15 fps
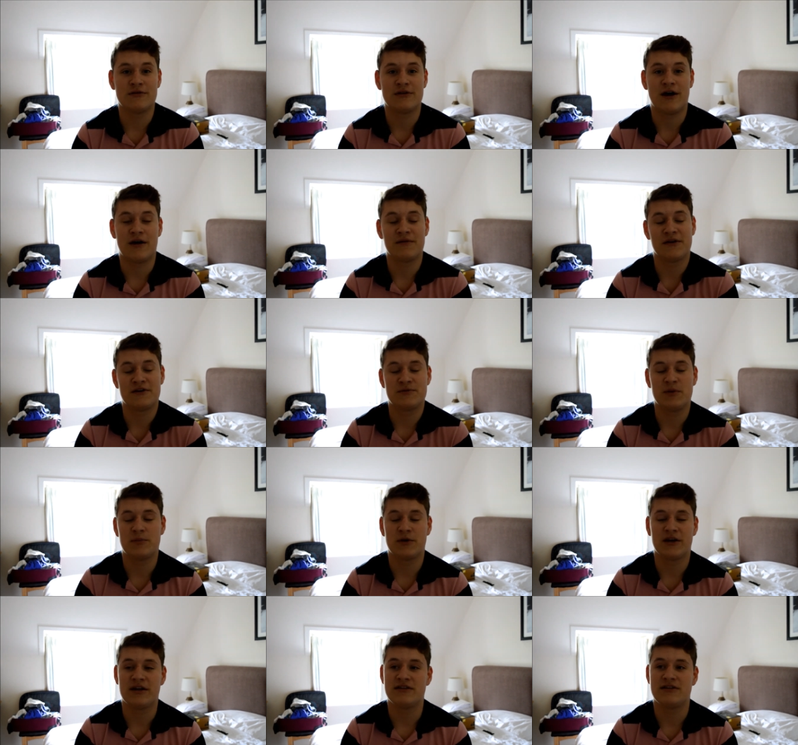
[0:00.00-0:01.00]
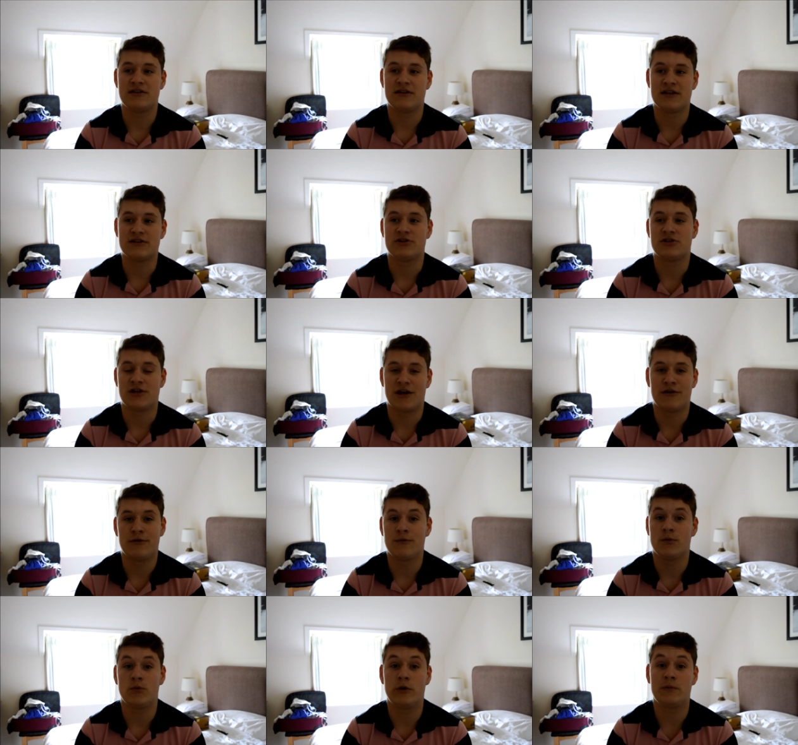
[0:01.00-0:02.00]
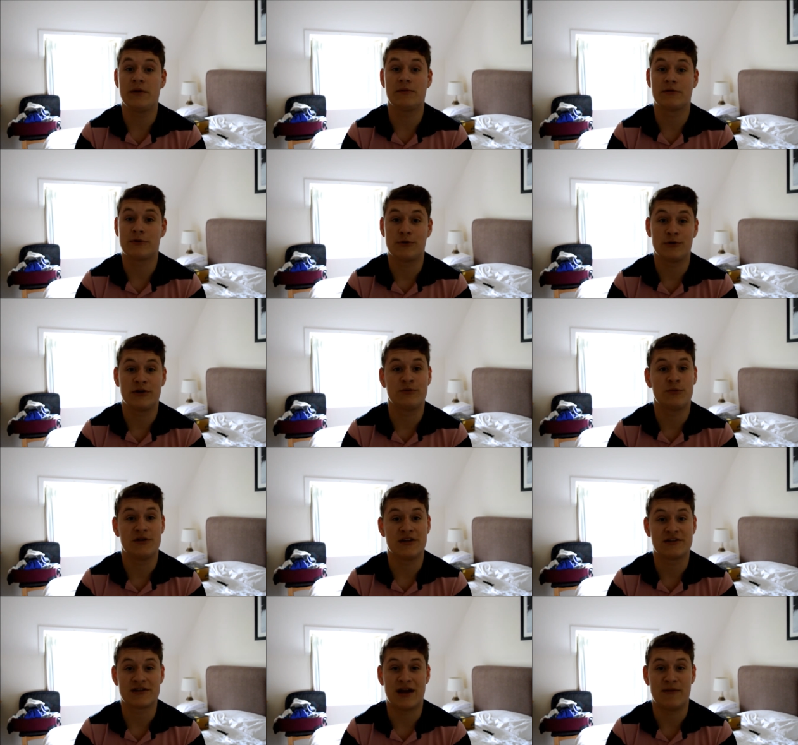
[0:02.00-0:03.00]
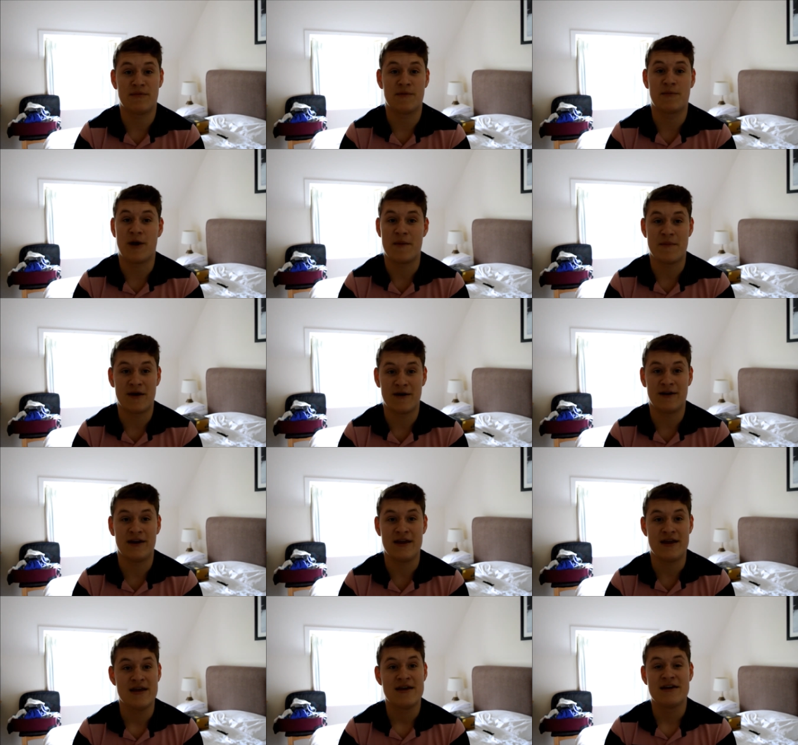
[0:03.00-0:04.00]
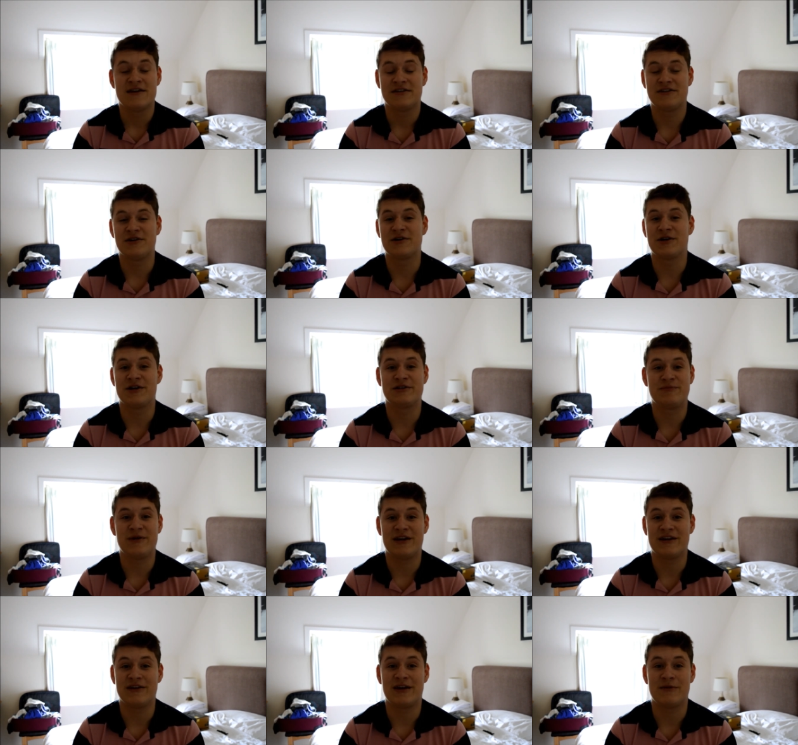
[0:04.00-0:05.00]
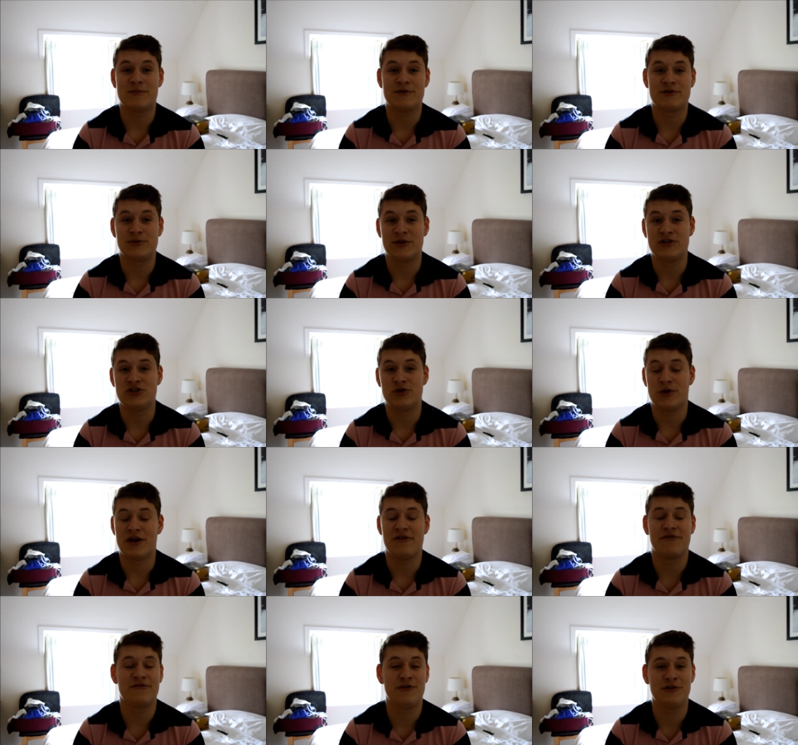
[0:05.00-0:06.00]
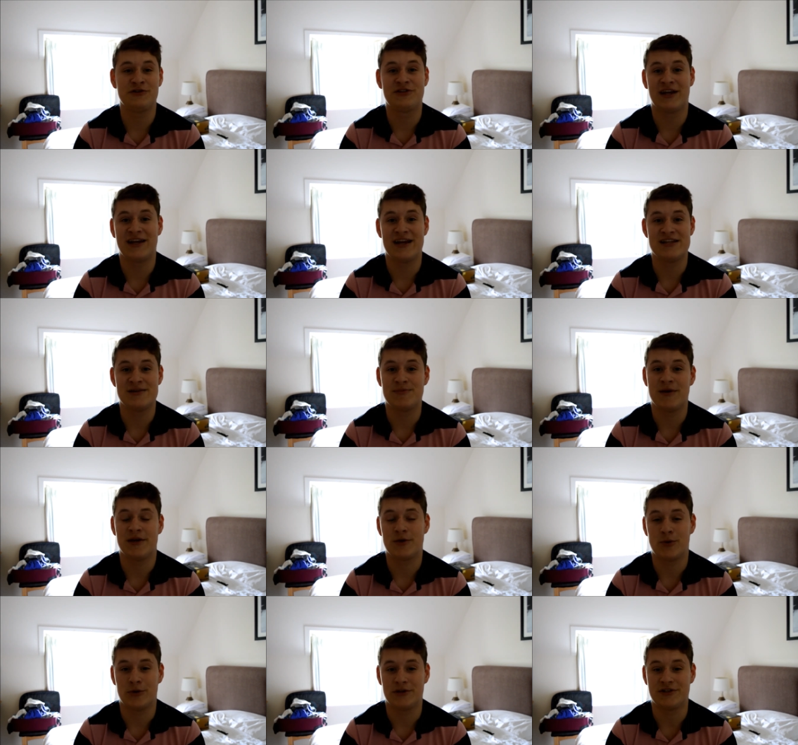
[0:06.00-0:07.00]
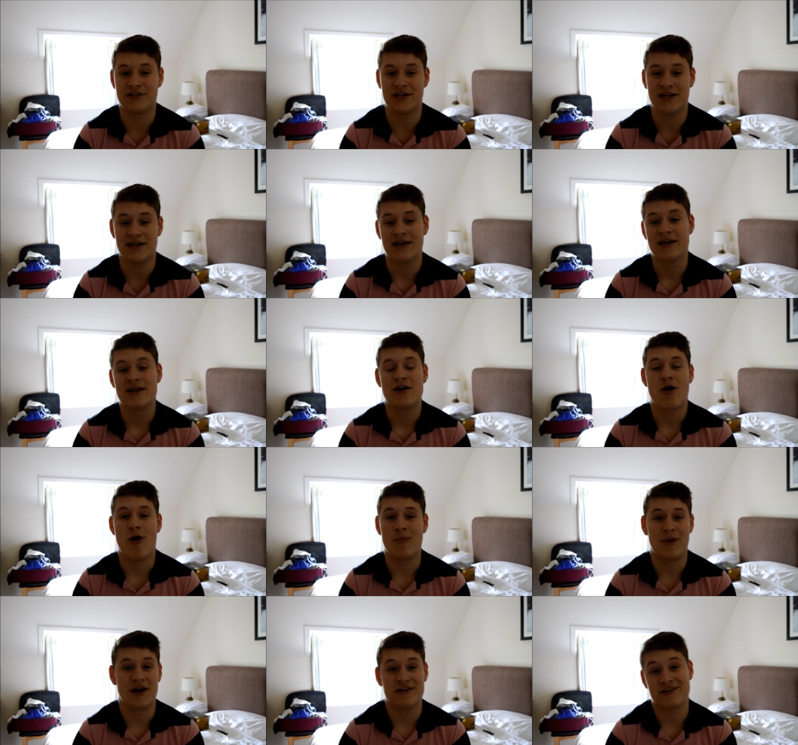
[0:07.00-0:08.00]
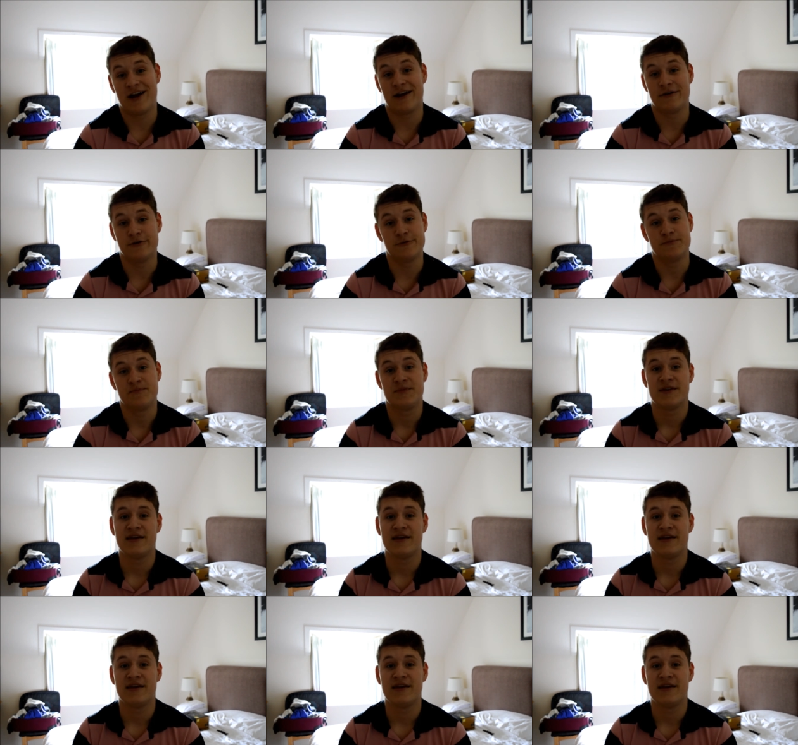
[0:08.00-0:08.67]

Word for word: I'm going to be bringing to this channel will be recorded with this camera primarily, so you're going to be able to enjoy full 1080p quality on my channel.